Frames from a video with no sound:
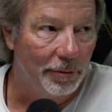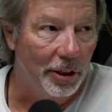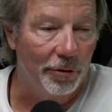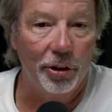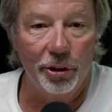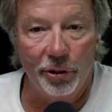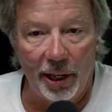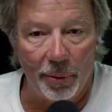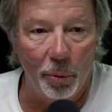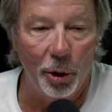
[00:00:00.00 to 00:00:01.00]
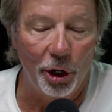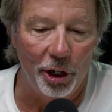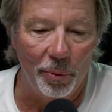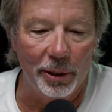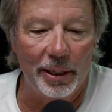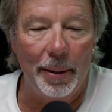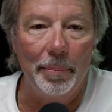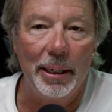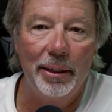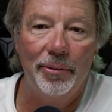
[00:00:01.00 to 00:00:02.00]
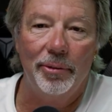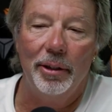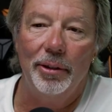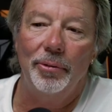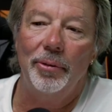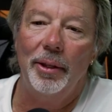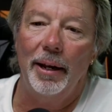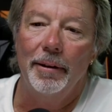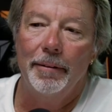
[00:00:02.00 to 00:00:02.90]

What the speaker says: They've all heard that word. And what that means is that,